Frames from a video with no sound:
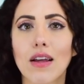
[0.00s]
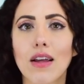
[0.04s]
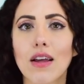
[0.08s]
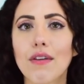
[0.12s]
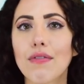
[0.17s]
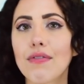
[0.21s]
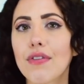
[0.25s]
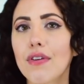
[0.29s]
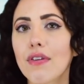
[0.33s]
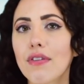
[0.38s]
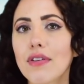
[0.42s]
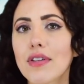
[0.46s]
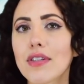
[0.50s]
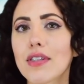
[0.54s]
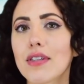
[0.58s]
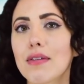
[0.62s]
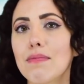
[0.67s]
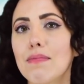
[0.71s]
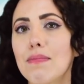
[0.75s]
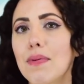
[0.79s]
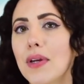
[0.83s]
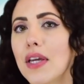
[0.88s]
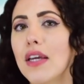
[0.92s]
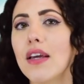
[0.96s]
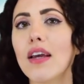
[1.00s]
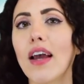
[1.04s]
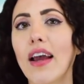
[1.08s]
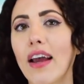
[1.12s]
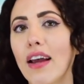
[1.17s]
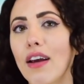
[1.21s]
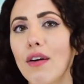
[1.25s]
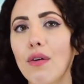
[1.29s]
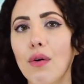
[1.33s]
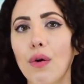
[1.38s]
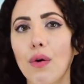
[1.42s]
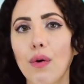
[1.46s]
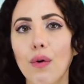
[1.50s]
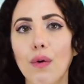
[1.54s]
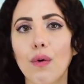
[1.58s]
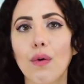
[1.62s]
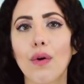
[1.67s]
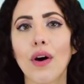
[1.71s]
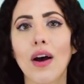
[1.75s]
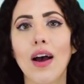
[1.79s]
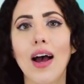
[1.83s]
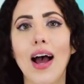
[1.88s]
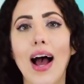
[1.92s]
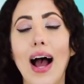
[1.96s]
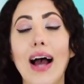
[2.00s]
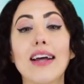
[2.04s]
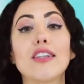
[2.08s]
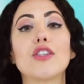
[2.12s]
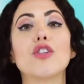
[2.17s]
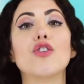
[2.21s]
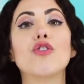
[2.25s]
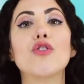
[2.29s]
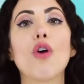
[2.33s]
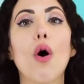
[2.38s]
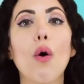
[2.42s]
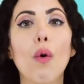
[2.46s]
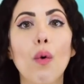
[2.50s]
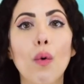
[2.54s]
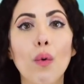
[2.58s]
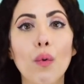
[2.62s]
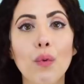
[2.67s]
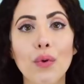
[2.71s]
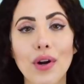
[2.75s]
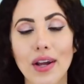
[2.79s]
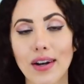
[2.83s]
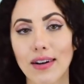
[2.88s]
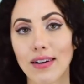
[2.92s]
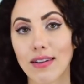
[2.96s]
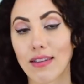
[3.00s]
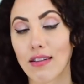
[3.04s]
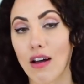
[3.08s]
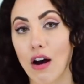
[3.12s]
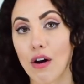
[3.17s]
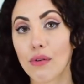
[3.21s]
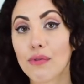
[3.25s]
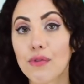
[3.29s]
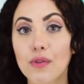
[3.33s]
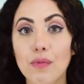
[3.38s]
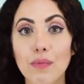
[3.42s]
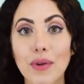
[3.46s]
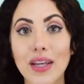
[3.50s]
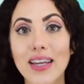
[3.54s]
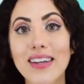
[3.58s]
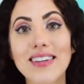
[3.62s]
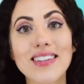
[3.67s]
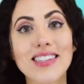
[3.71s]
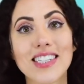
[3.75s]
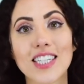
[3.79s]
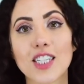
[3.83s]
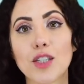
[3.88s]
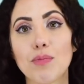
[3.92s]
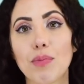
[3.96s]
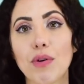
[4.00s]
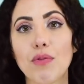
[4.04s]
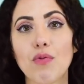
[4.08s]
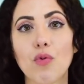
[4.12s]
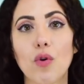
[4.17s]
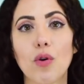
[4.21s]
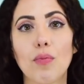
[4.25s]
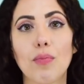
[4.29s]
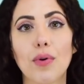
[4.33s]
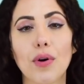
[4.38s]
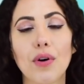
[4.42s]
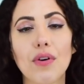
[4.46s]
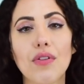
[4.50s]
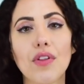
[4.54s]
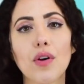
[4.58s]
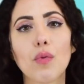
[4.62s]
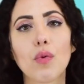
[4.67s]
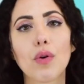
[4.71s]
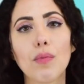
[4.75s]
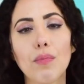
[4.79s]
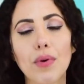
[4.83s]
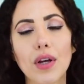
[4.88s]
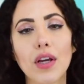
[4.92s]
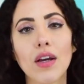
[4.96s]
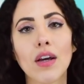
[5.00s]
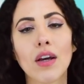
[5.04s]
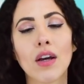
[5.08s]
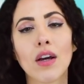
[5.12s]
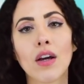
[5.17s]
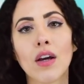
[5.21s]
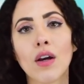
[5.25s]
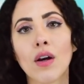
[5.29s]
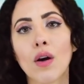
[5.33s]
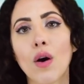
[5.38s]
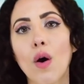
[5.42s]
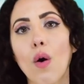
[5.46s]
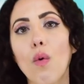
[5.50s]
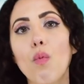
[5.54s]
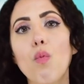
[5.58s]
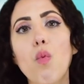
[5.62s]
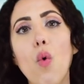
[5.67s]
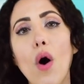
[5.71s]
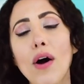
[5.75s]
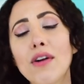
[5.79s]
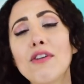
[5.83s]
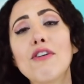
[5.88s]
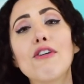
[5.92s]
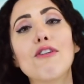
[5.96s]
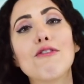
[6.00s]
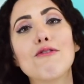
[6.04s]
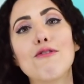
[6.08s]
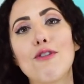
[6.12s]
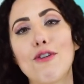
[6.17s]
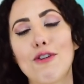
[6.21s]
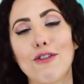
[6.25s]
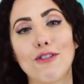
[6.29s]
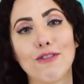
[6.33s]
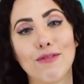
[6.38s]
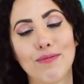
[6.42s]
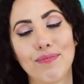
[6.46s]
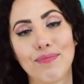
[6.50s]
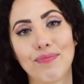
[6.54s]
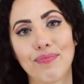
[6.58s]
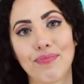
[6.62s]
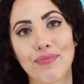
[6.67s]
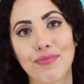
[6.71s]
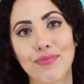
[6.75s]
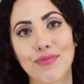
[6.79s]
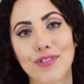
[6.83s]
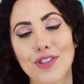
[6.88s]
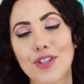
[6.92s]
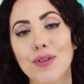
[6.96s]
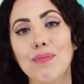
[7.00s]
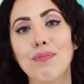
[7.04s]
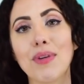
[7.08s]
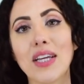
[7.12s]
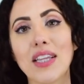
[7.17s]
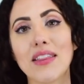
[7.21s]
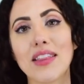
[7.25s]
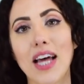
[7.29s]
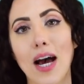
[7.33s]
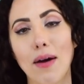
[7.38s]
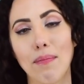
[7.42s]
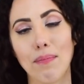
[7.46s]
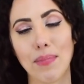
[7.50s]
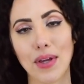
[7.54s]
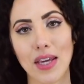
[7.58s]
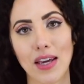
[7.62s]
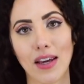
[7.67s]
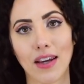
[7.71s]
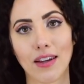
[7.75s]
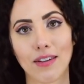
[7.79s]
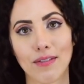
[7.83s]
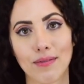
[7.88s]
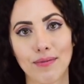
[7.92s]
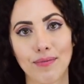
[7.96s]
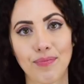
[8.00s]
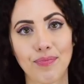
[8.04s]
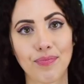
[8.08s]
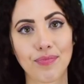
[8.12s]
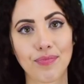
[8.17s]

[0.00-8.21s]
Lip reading: If there is a being who has known and loved me since before birth, it would be wonderful to meet that being.